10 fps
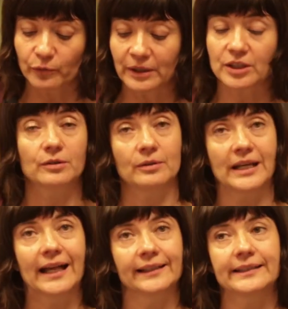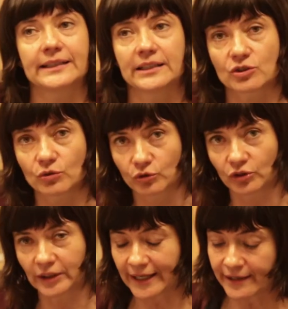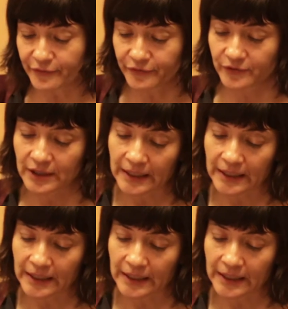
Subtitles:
materiality and social life.